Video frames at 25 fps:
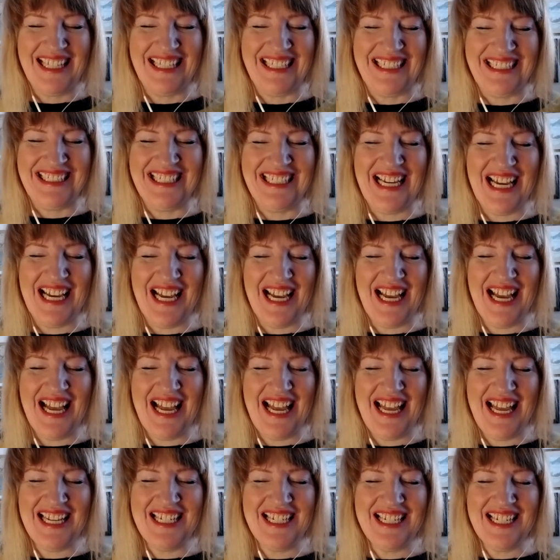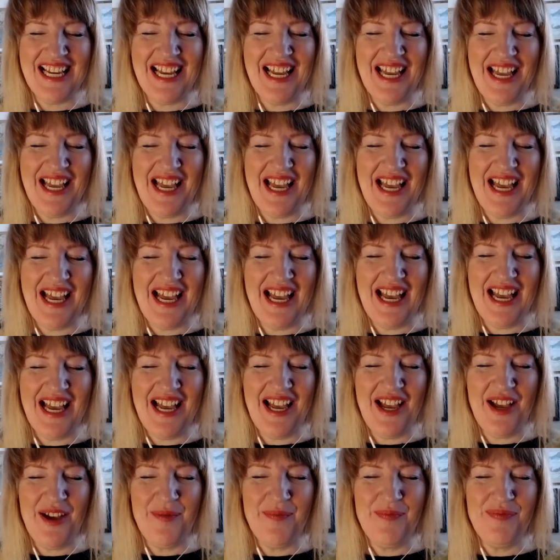Yeah, and
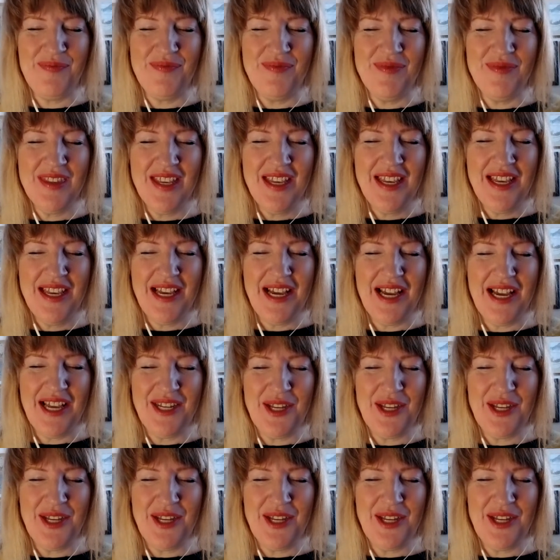I